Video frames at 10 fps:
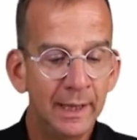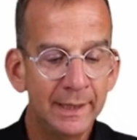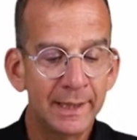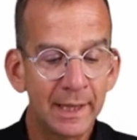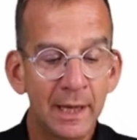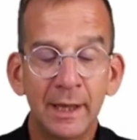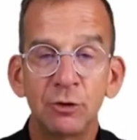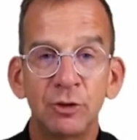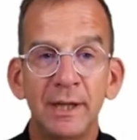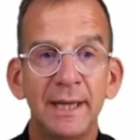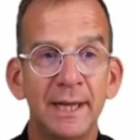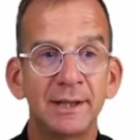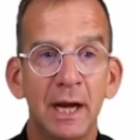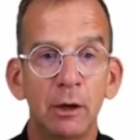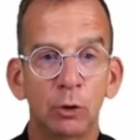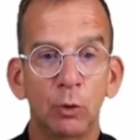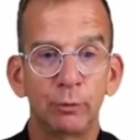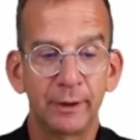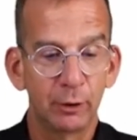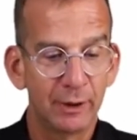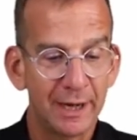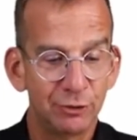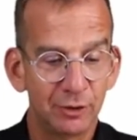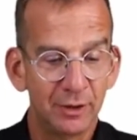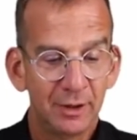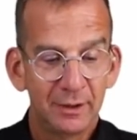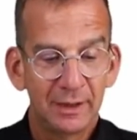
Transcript: and then I can see the entire configuration